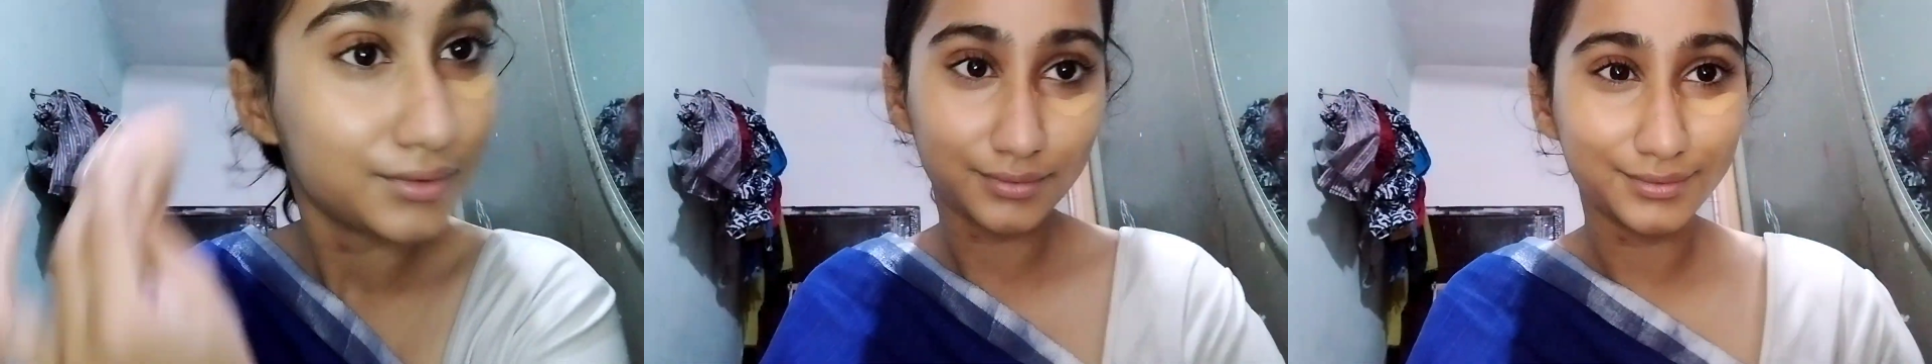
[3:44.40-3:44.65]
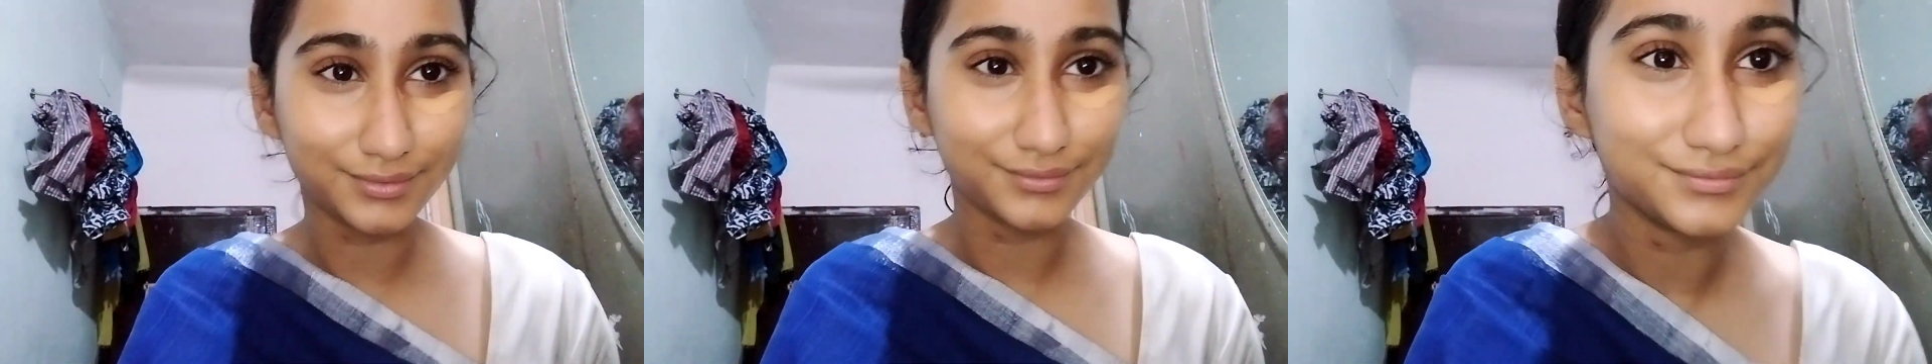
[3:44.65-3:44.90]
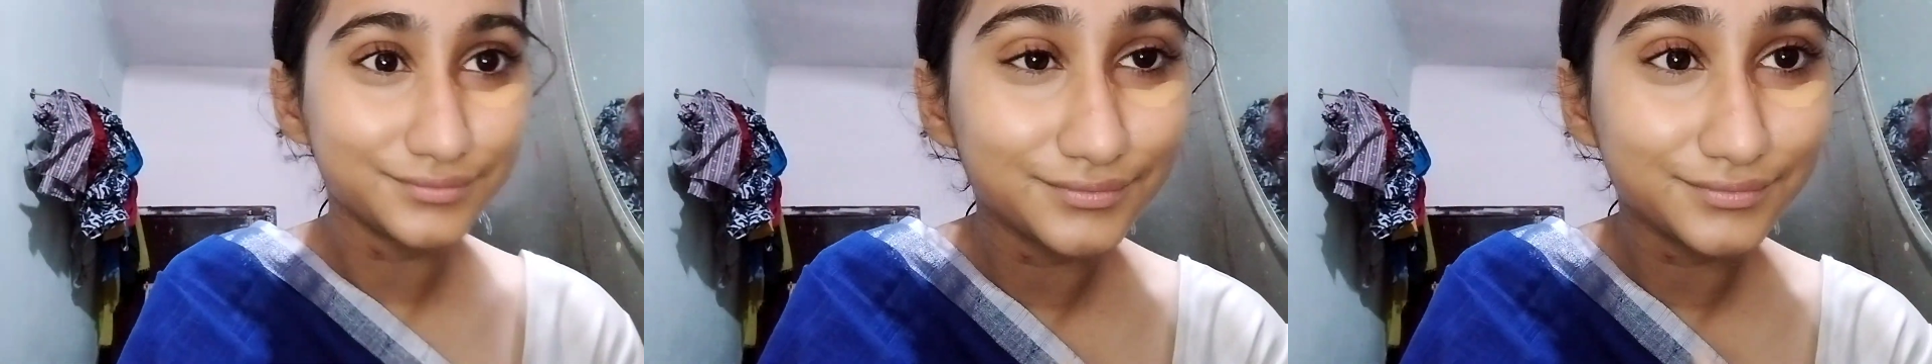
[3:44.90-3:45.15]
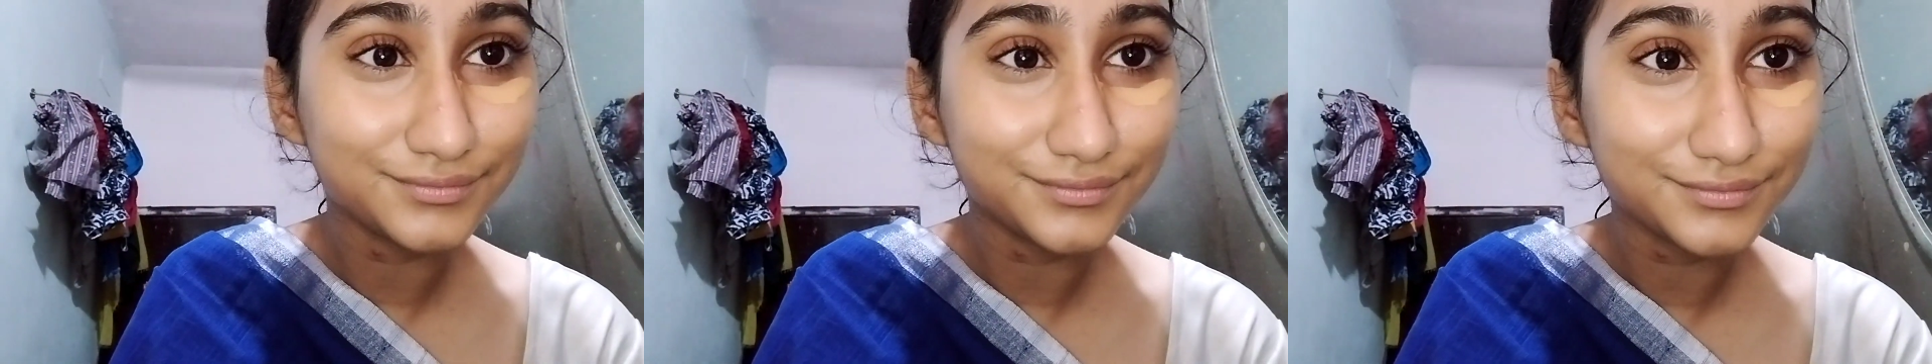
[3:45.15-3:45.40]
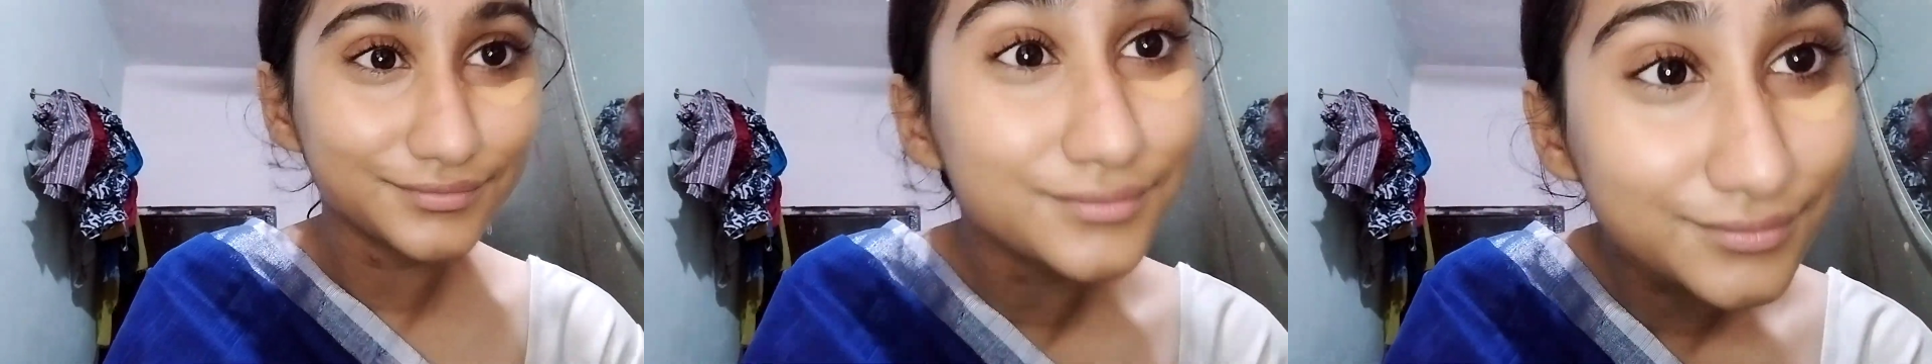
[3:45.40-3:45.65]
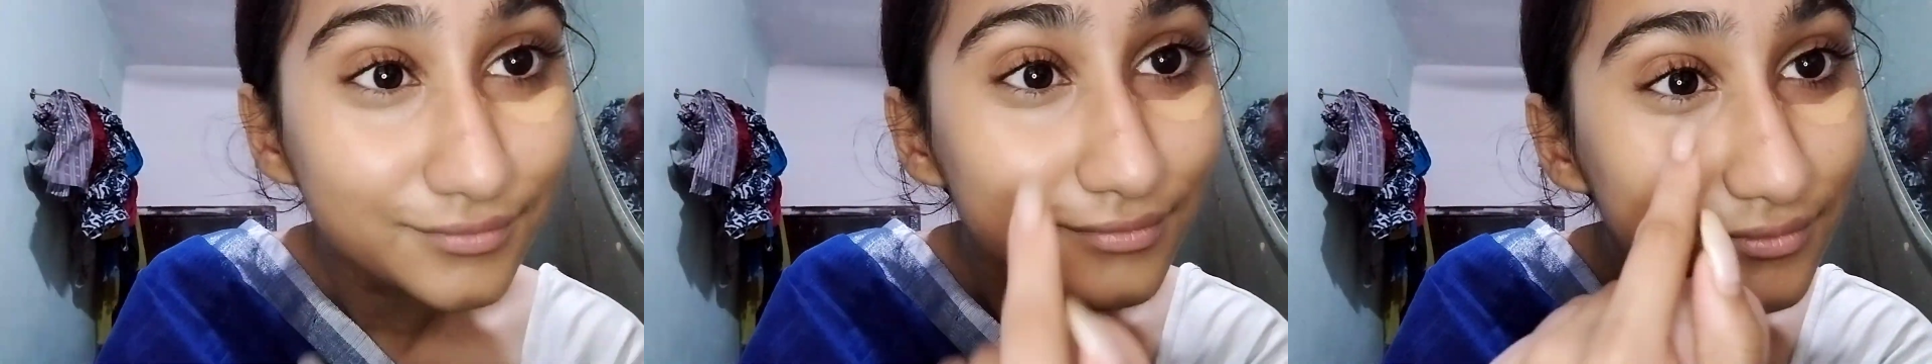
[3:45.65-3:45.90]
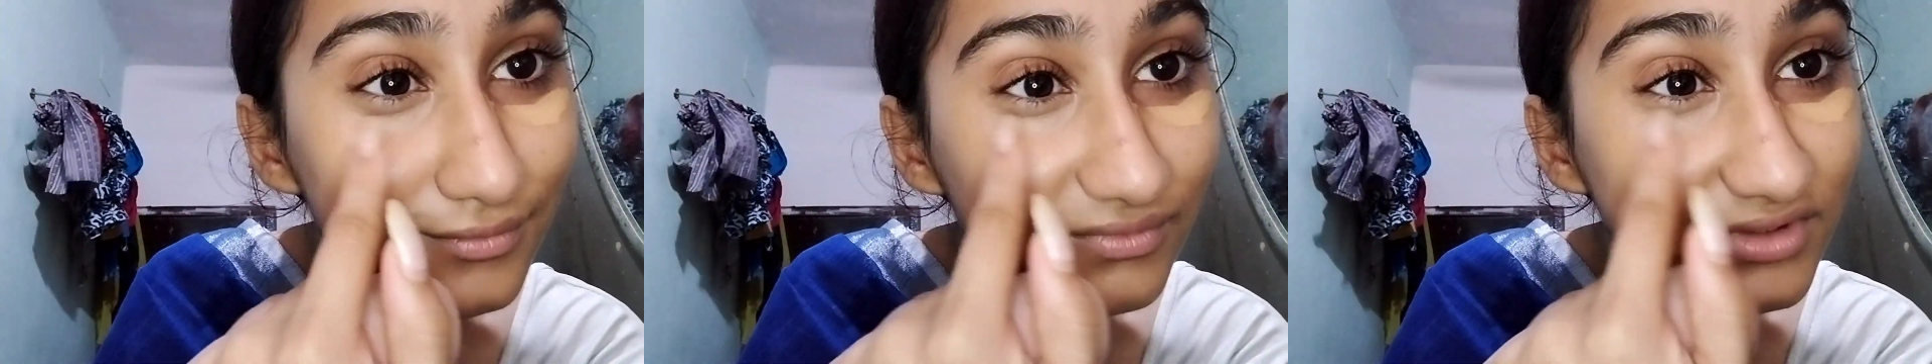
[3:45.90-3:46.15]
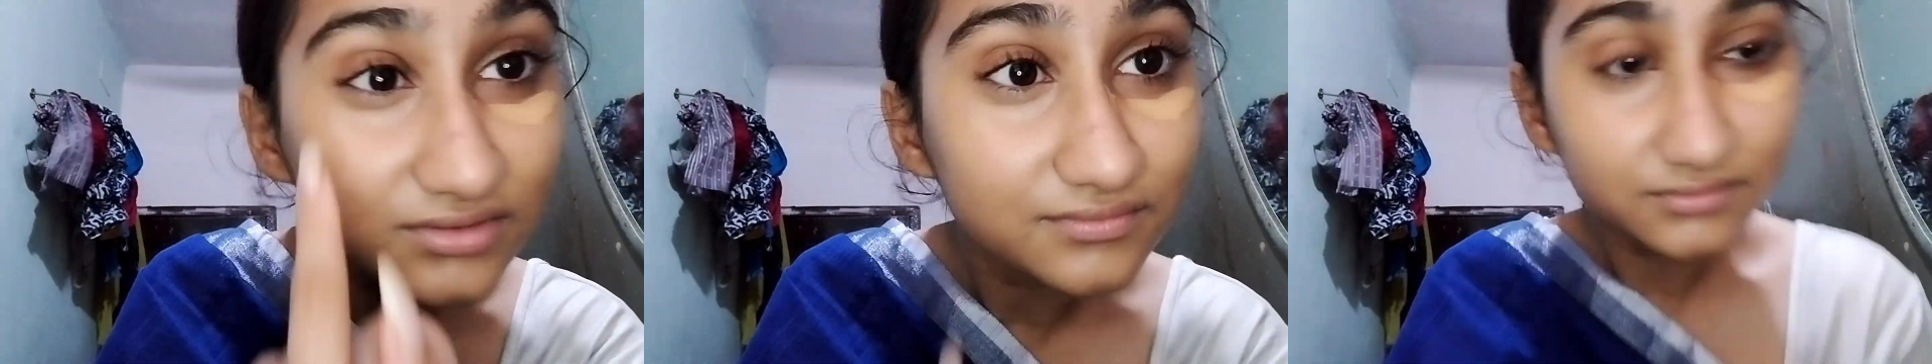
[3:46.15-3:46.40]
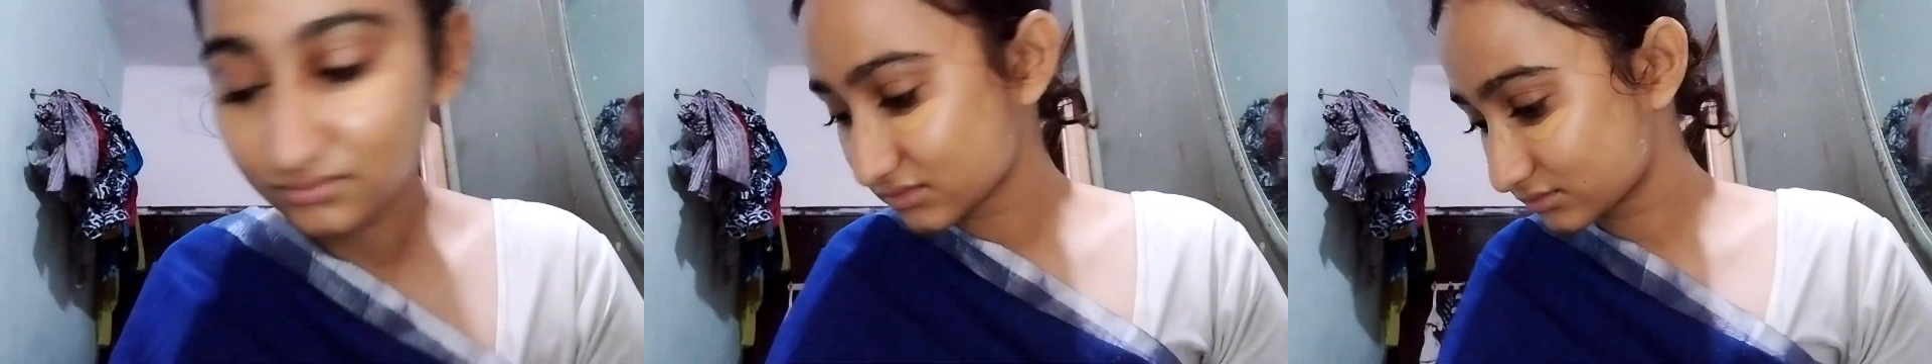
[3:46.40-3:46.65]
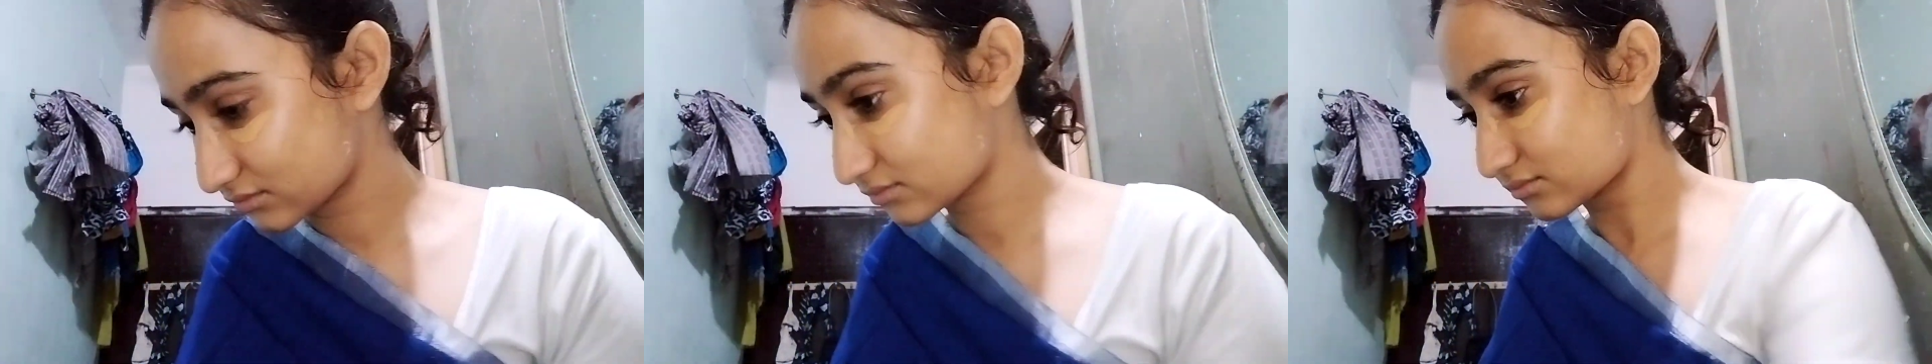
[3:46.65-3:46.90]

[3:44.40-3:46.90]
darker than my skin tone, so I always do